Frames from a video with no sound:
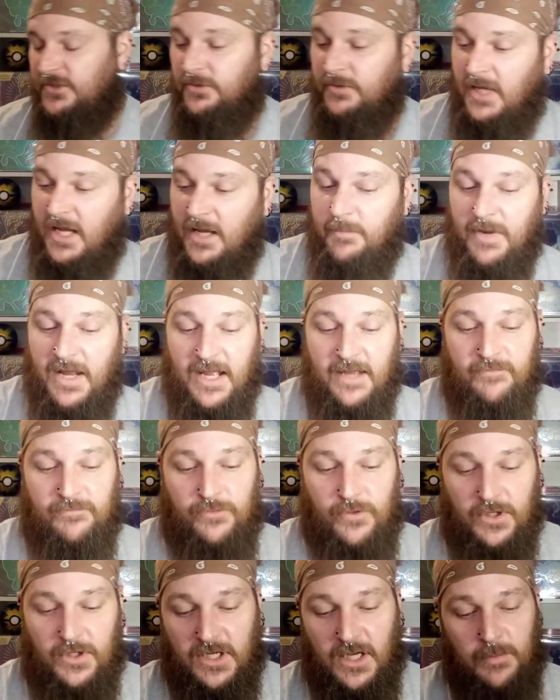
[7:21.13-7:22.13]
not bad
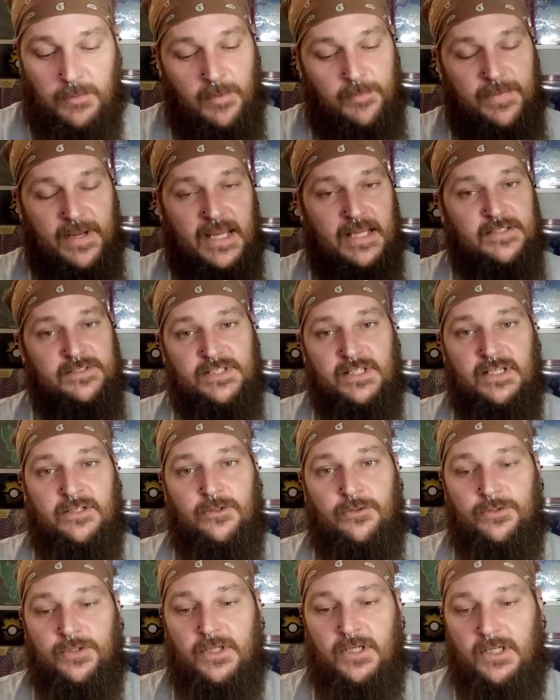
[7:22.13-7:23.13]
for a couple packs in
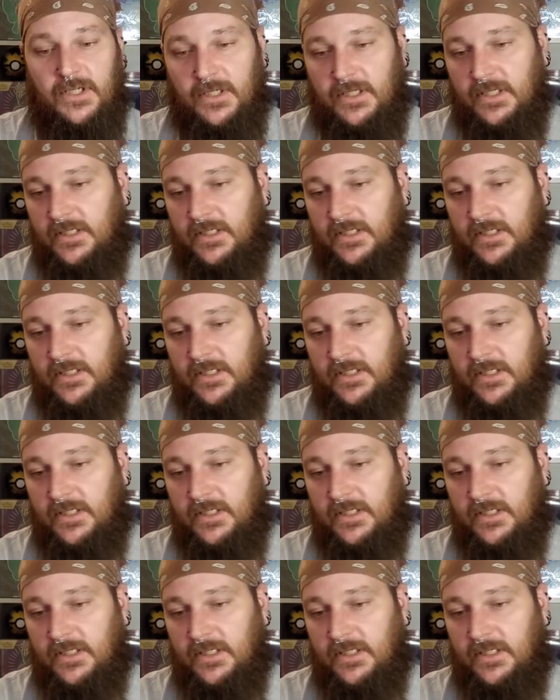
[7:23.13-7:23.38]
on the